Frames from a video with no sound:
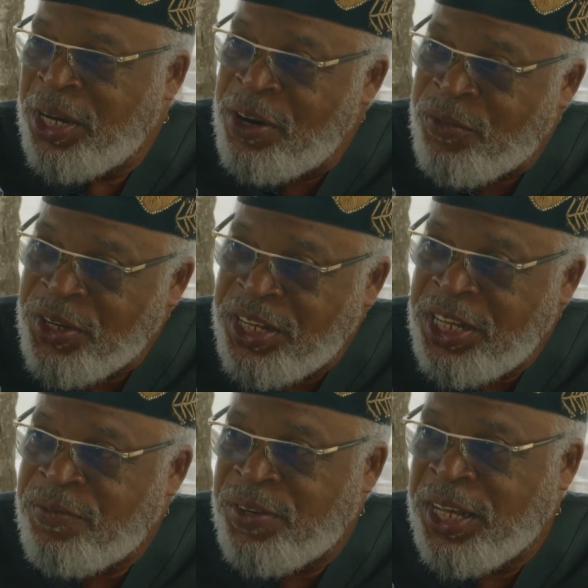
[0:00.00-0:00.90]
But every
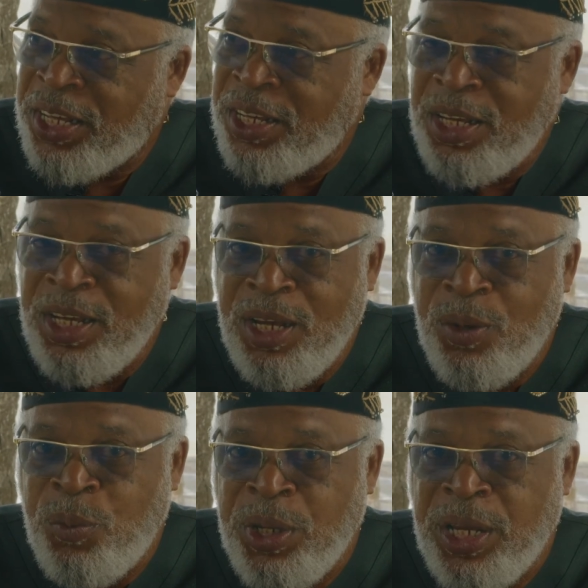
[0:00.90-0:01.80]
evening,
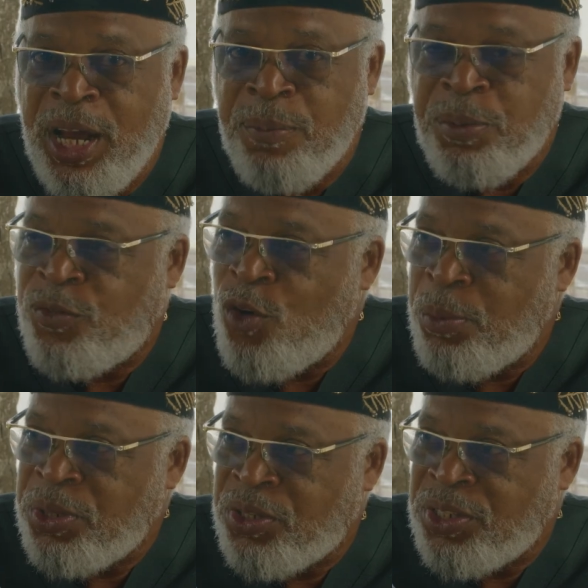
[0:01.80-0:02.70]
we have
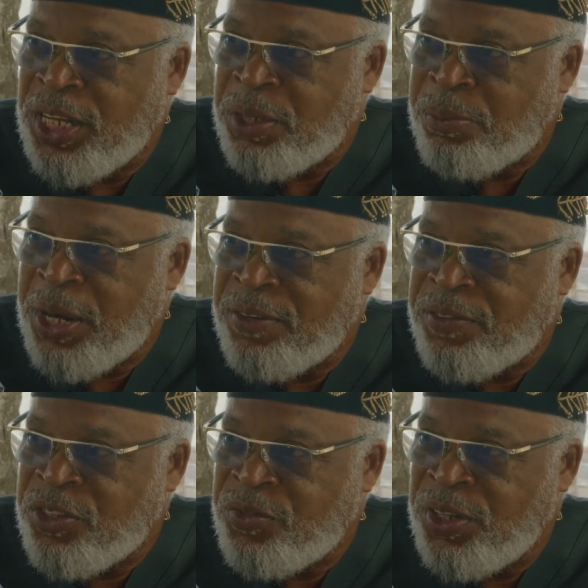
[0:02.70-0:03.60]
performances at the
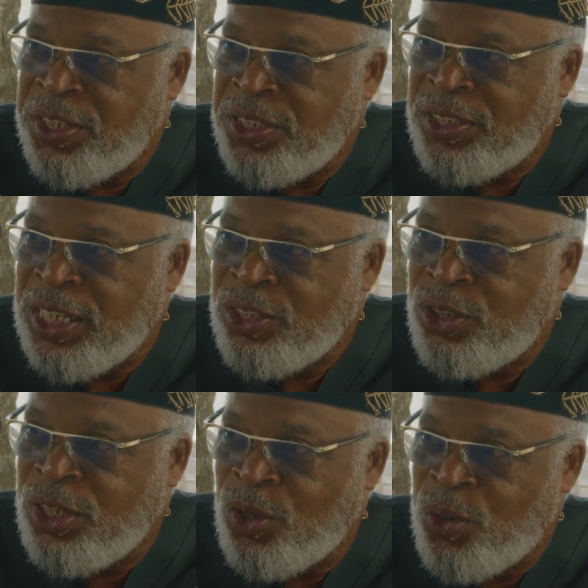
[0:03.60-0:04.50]
PANAFEST Village
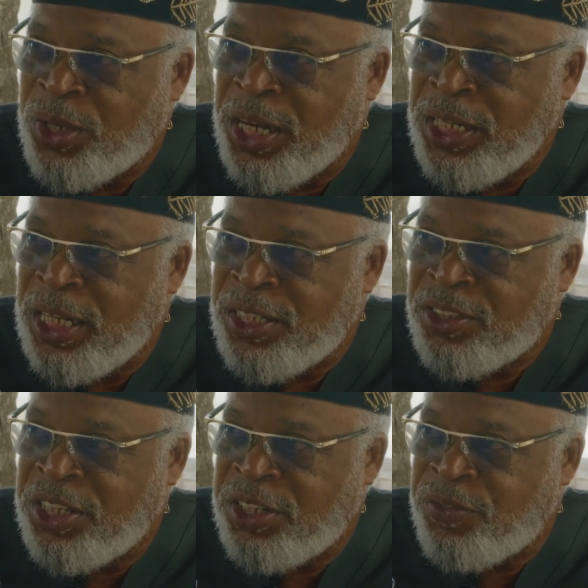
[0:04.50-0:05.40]
that's located at the
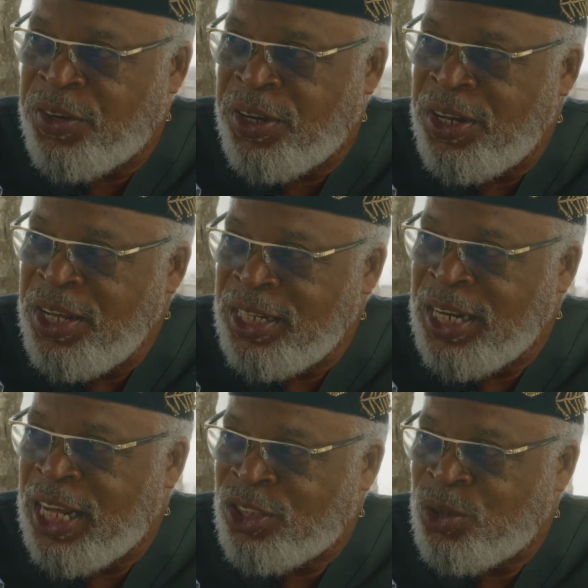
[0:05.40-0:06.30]
Center for
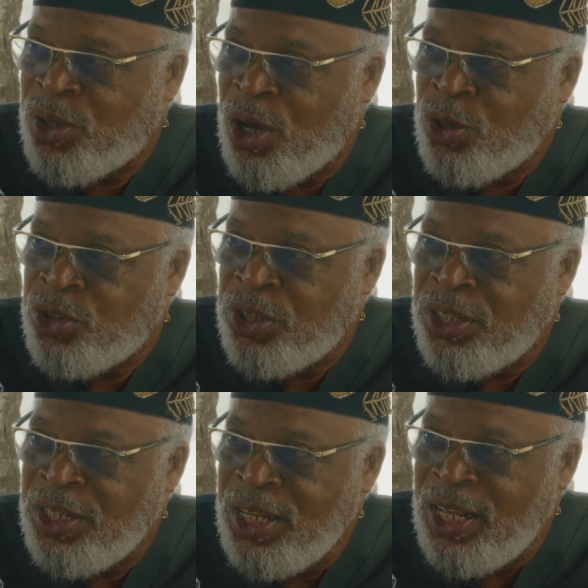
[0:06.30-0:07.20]
National
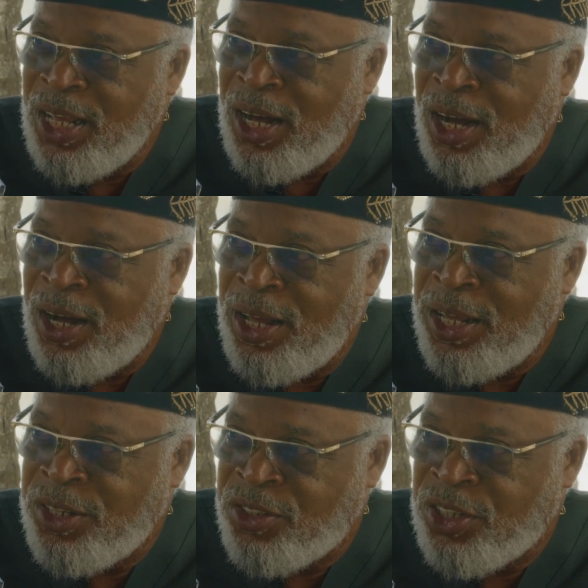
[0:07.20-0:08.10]
Culture
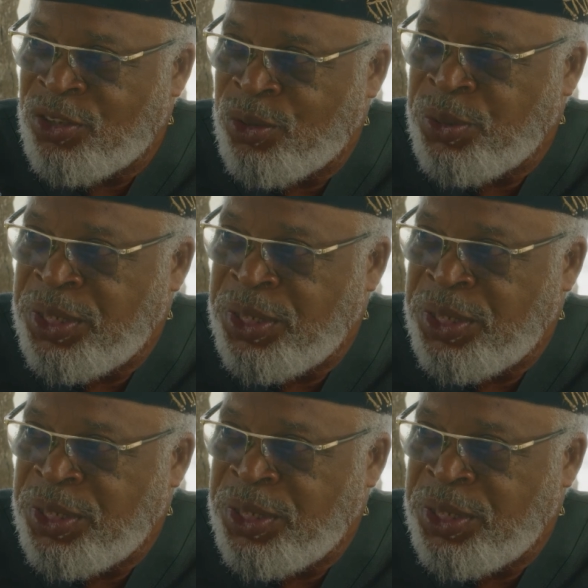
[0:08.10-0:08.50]
in the Central